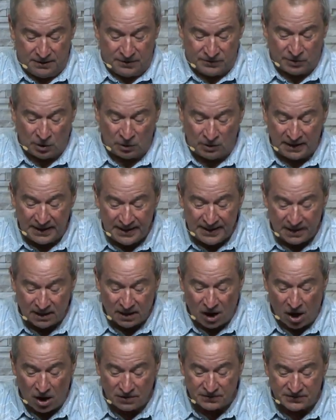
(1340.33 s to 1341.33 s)
So Leah
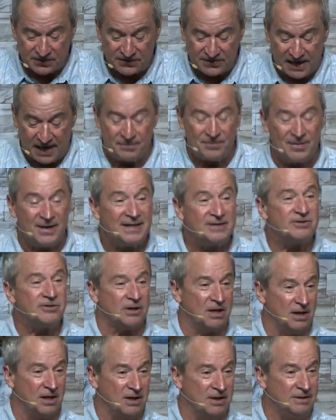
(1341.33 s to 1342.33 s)
calls his name
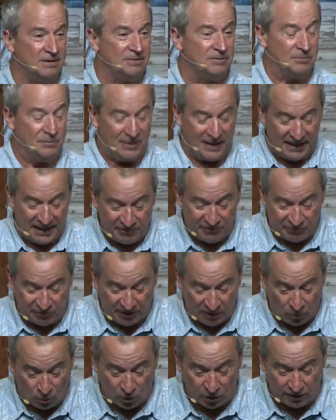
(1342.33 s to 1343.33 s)
Issachar, meaning
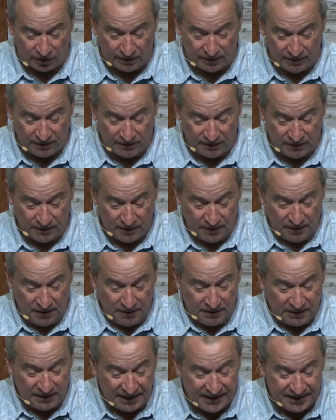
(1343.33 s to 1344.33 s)
reward.
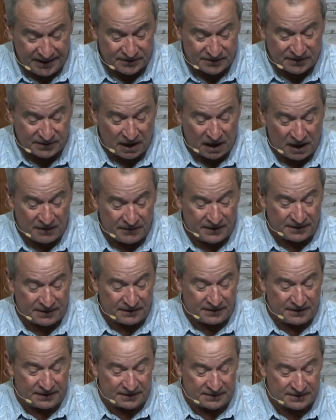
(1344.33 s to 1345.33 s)
Leah saw
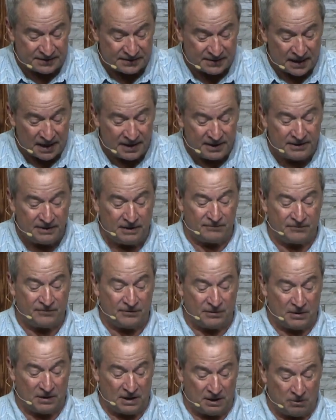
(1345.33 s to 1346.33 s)
that the son
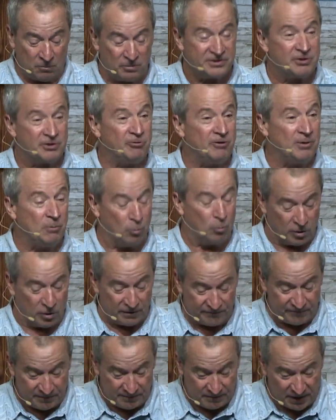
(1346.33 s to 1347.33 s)
uh, was a
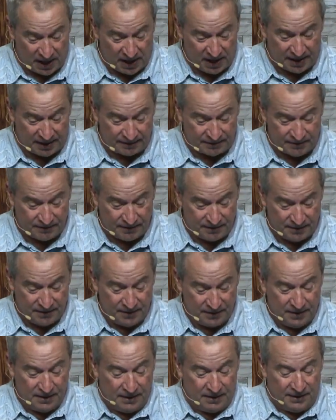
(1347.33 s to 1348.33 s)
reward from God.
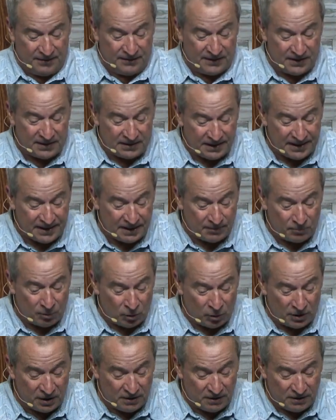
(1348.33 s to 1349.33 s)
Then Leah
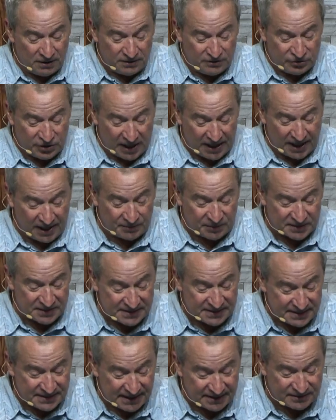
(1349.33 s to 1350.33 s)
bore Jacob a
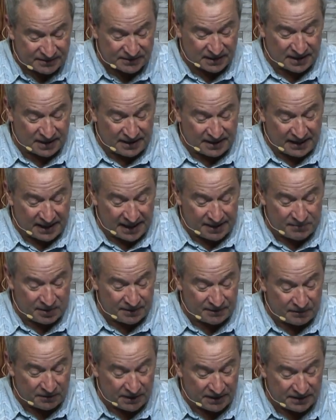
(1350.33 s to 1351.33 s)
sixth son and
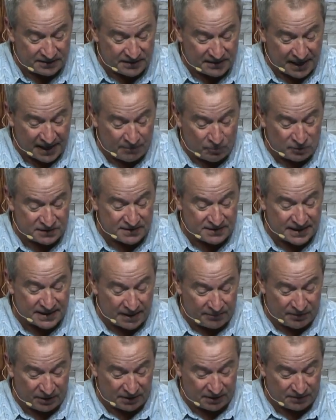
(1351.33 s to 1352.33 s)
named his name was
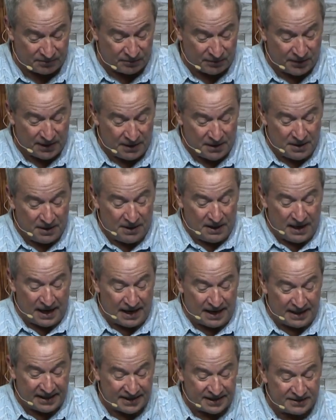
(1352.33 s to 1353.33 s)
Zebulun,
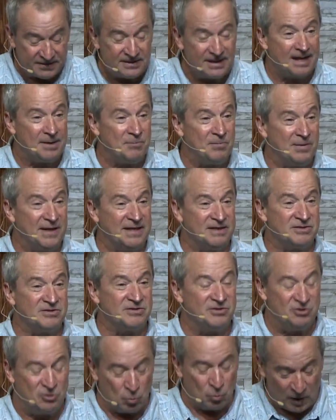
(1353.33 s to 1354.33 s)
and his name means
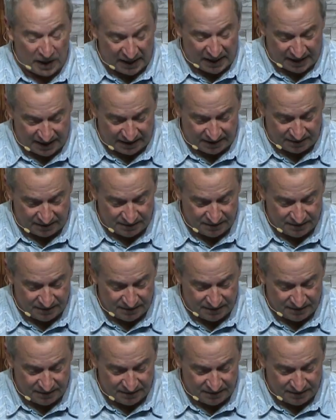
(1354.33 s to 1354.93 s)
dwelling.